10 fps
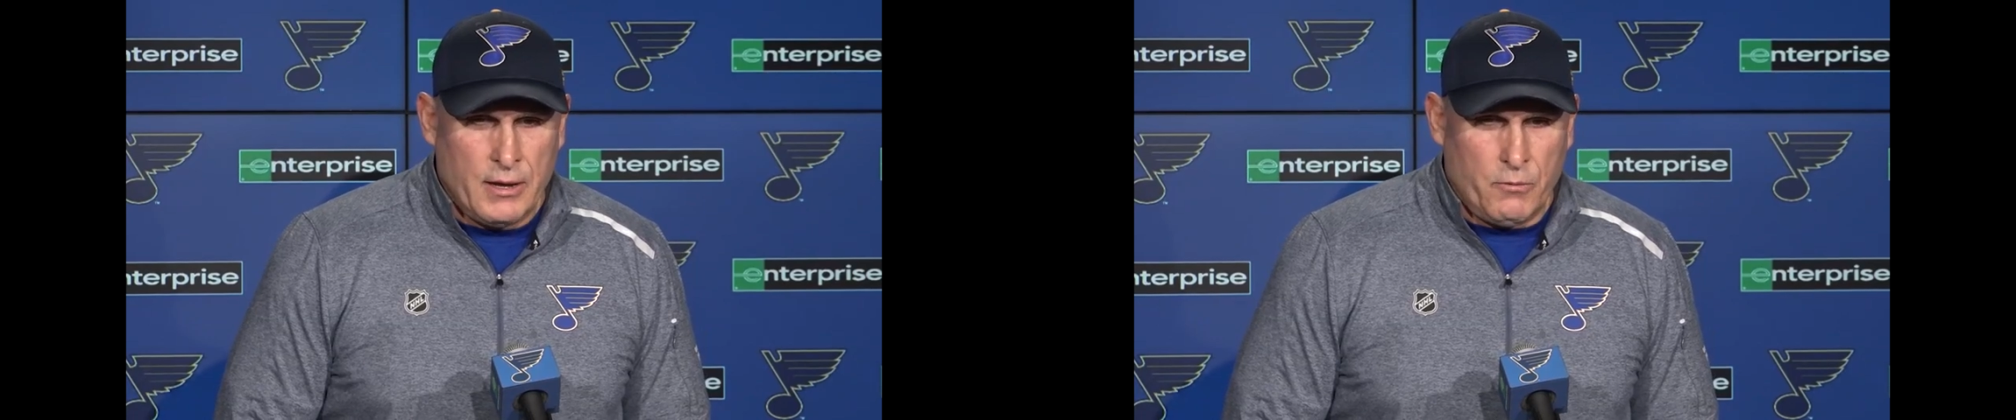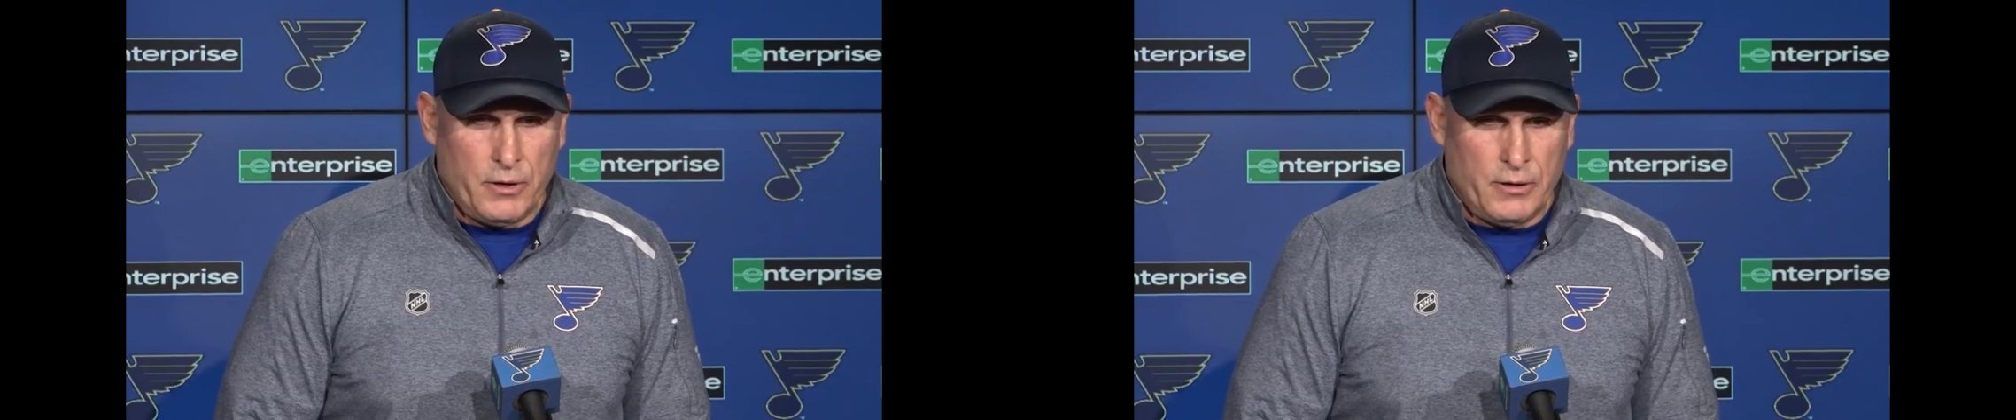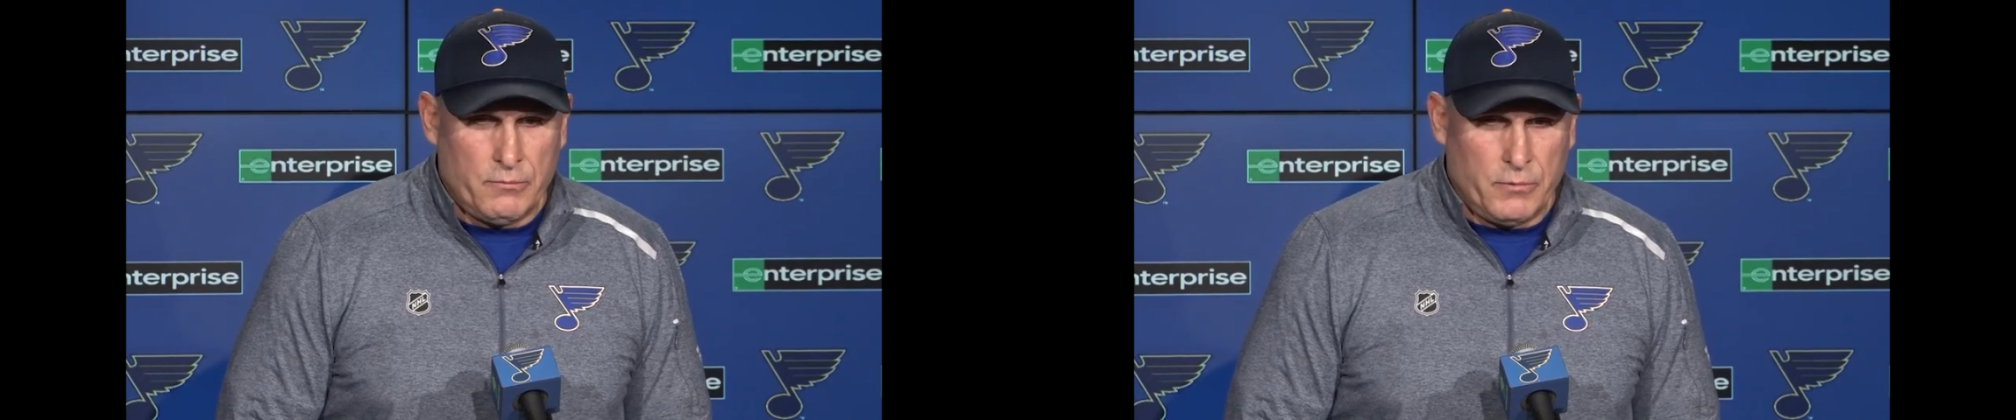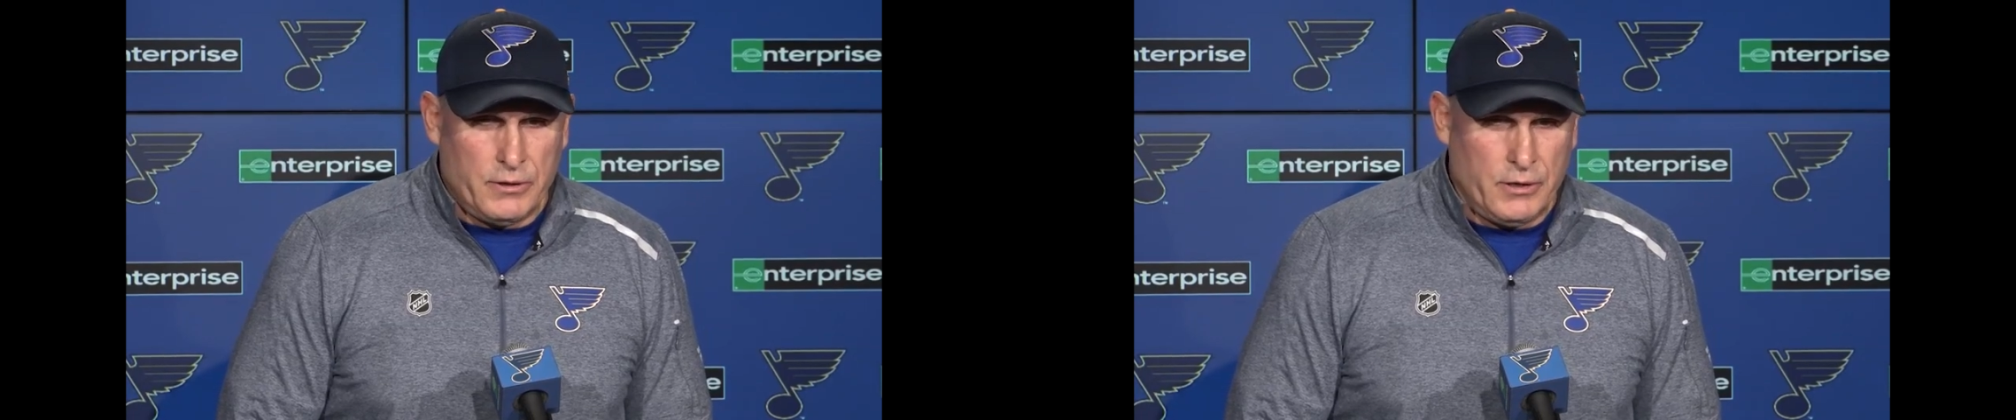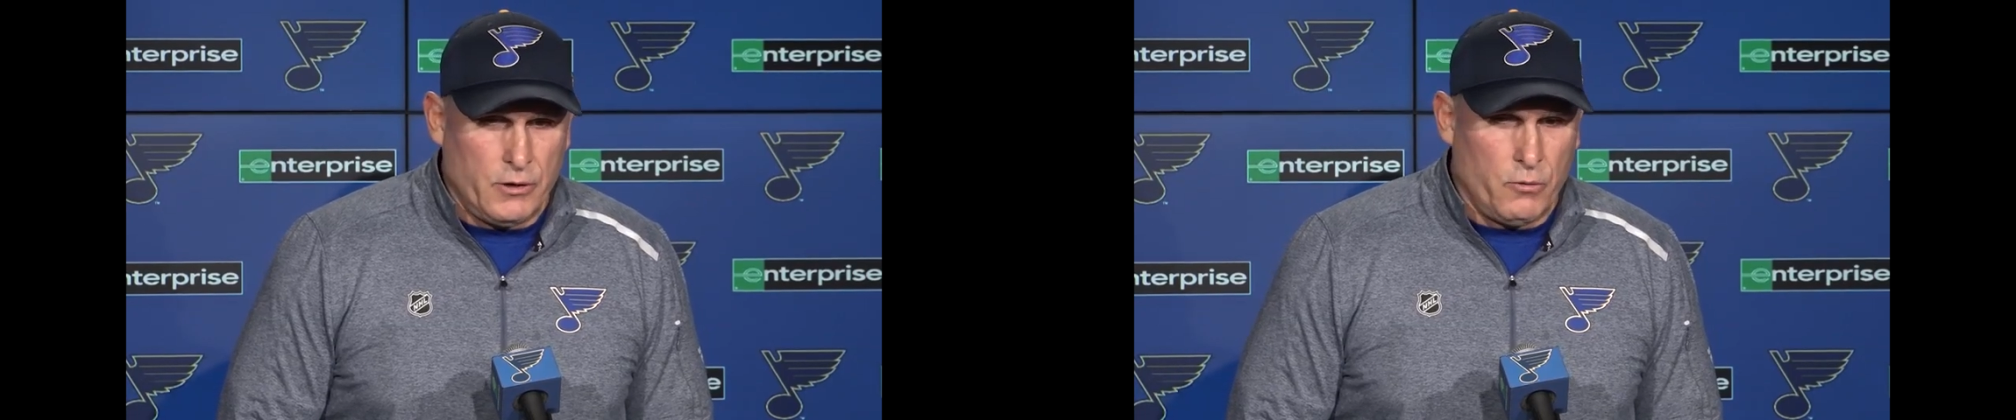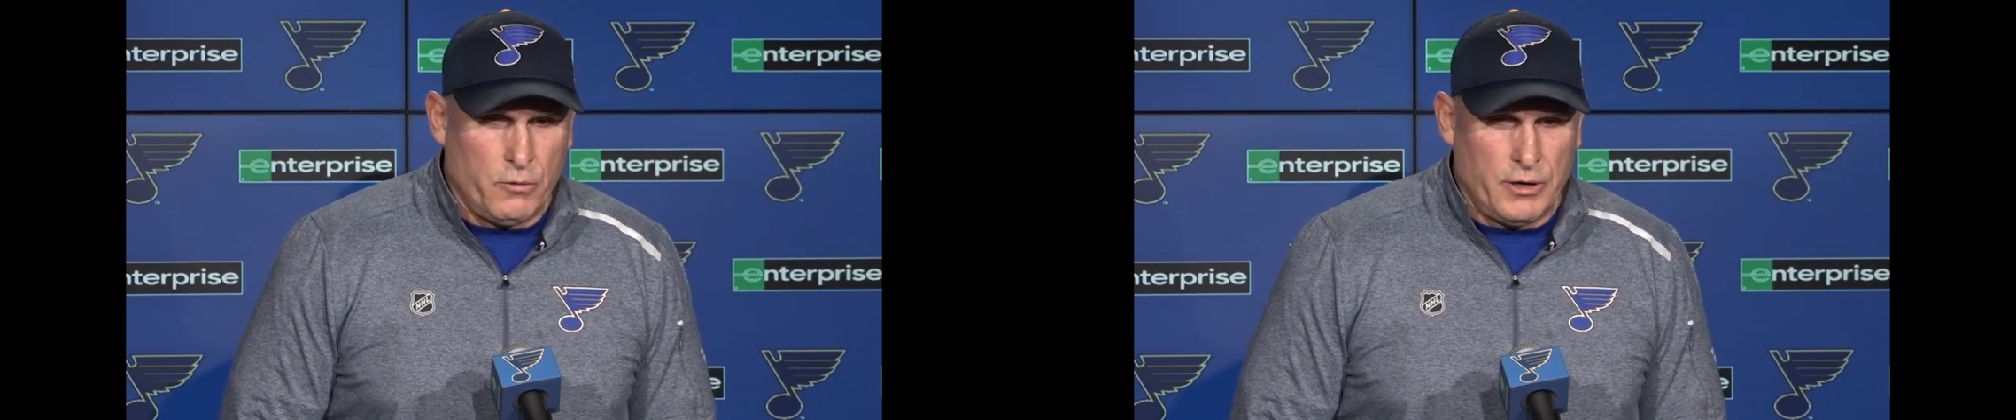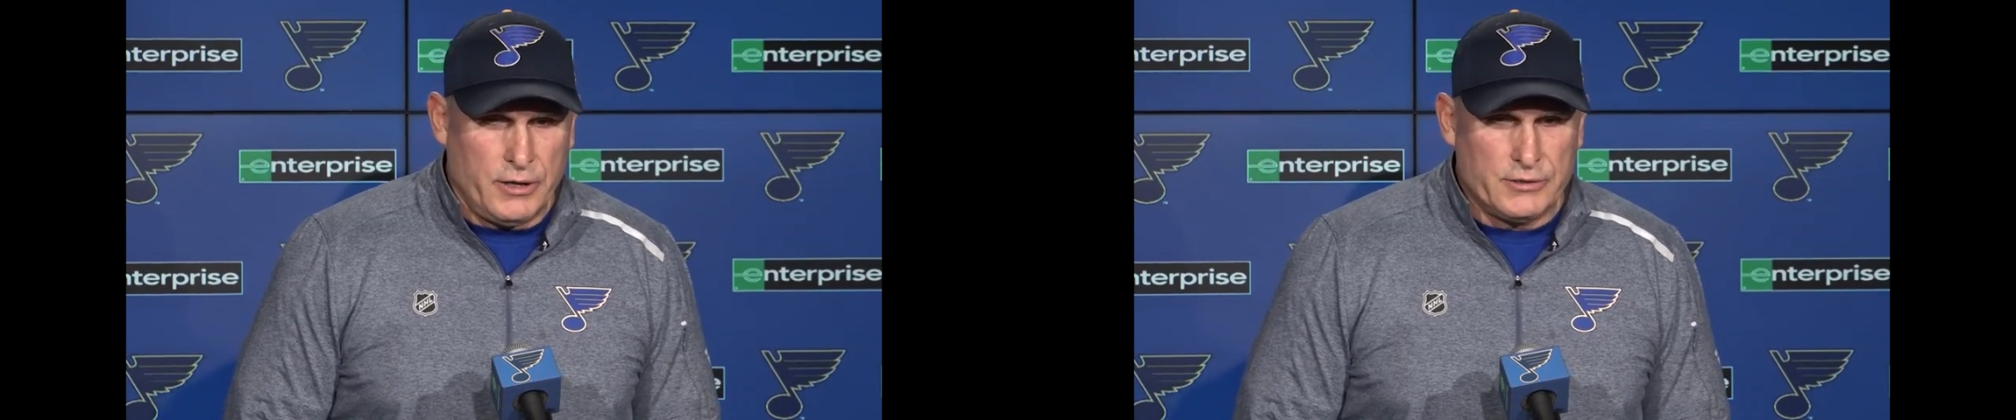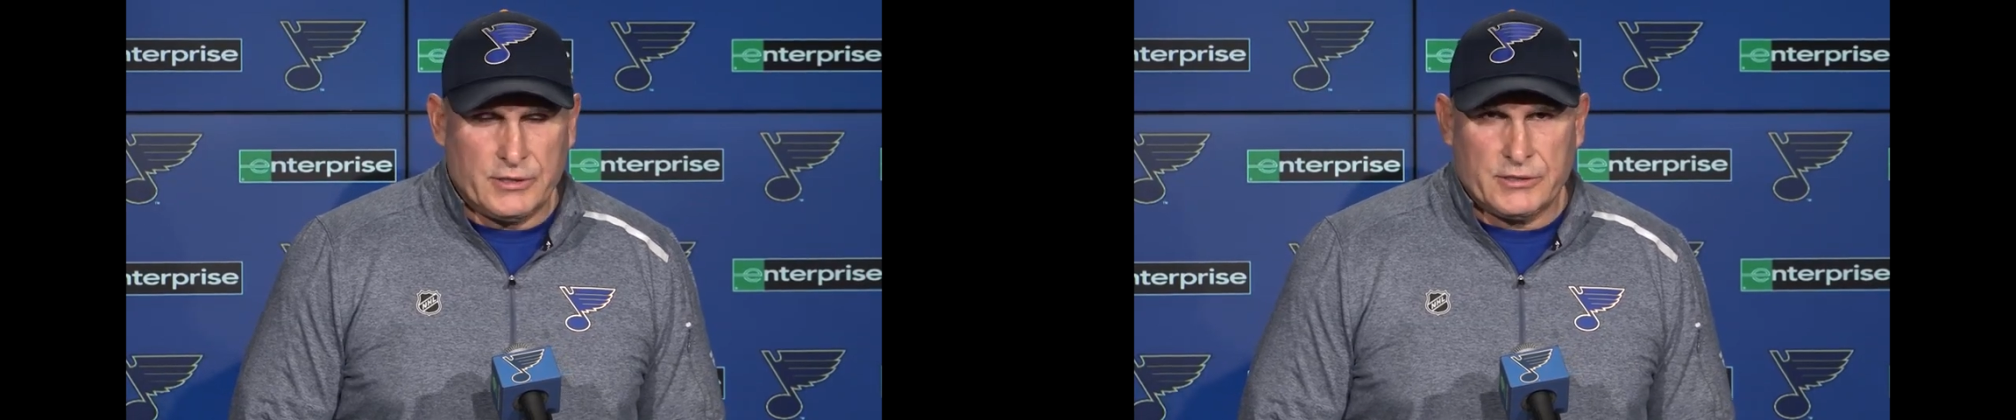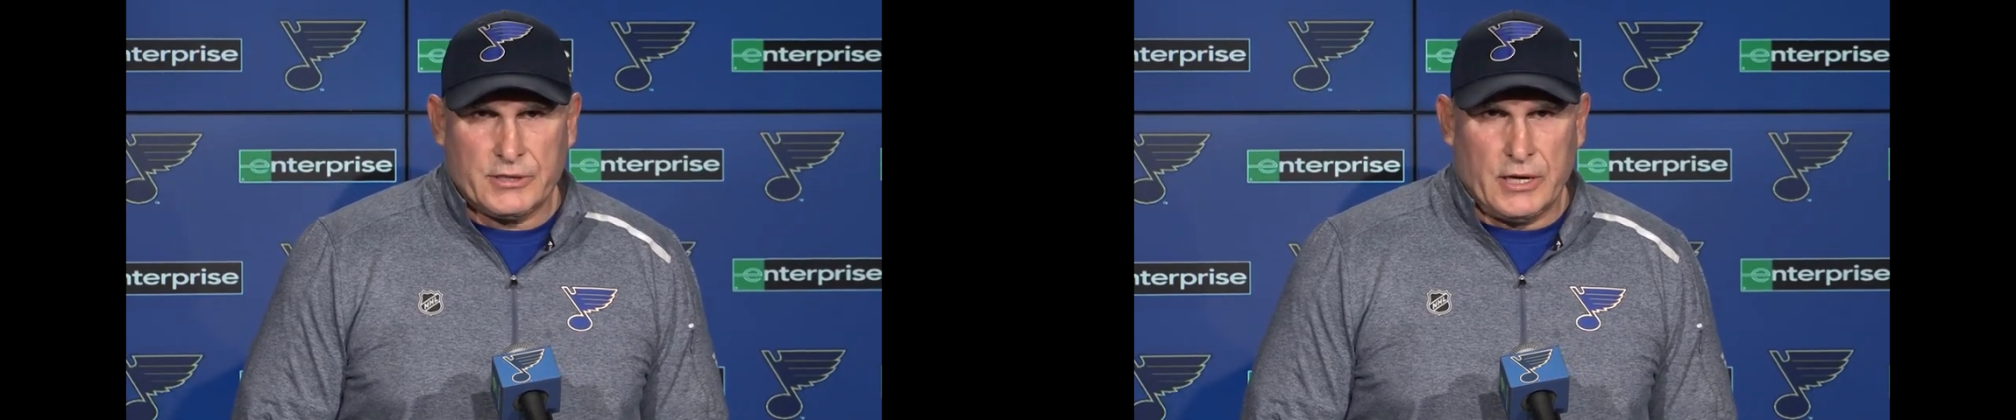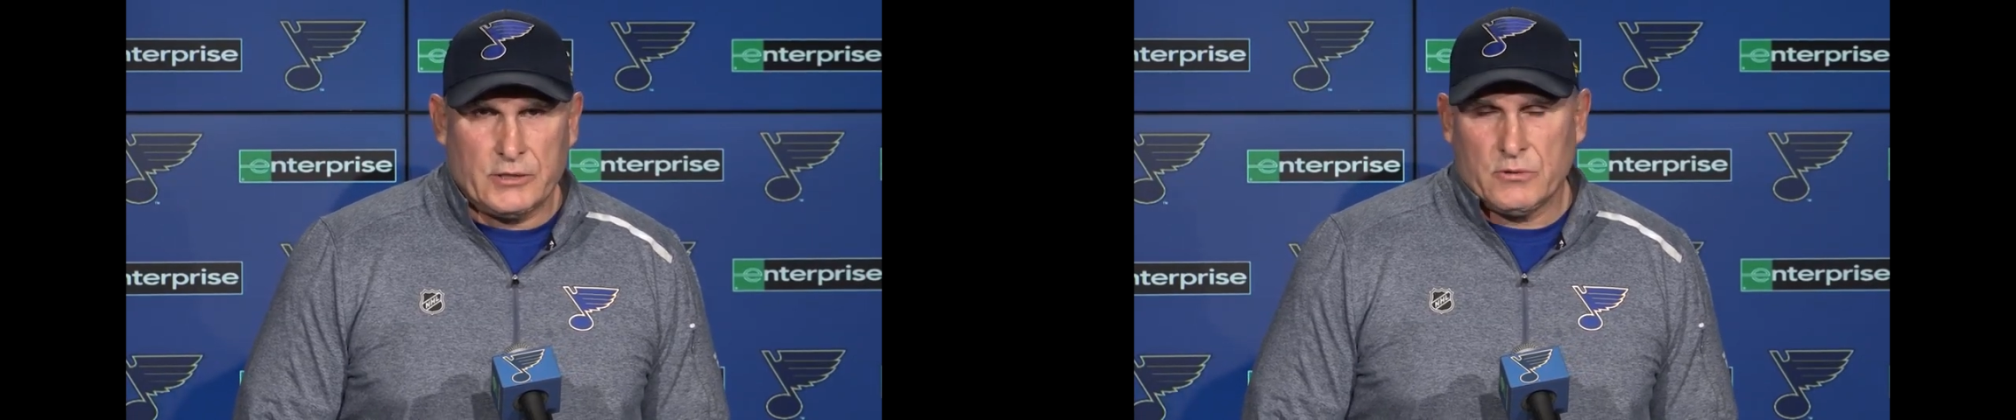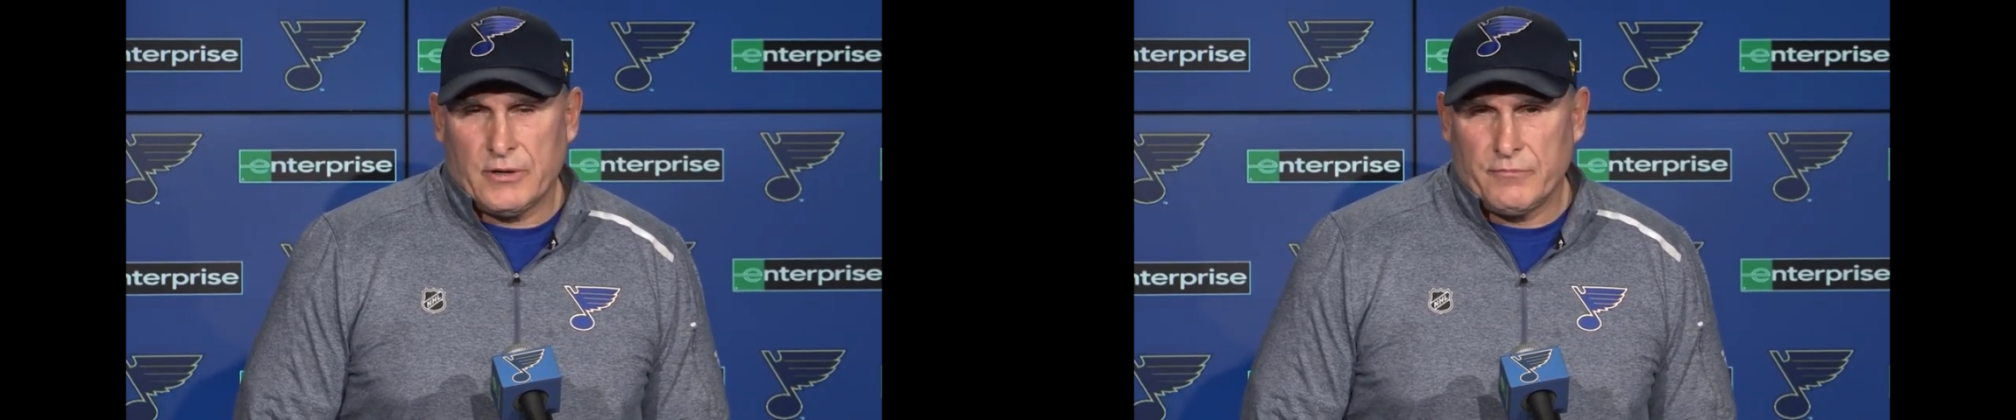when when you know where it is in the schedule,